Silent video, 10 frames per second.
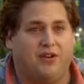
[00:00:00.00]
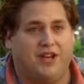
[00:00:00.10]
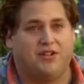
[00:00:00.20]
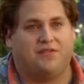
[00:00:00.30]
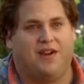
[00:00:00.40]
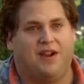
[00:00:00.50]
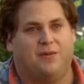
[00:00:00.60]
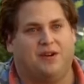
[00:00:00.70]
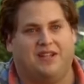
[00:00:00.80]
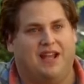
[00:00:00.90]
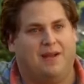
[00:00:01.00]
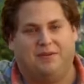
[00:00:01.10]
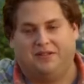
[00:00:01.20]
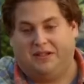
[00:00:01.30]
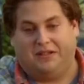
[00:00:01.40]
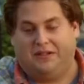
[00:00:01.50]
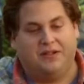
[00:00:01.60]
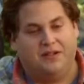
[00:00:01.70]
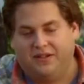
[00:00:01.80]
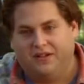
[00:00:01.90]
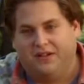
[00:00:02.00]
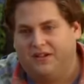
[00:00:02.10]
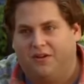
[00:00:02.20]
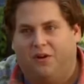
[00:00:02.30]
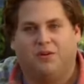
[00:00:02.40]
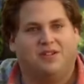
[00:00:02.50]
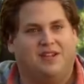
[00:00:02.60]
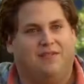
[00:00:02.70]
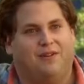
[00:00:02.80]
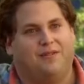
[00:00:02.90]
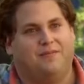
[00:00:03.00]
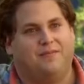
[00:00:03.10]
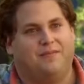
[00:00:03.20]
Other Nature's fireworks. It happens like almost never.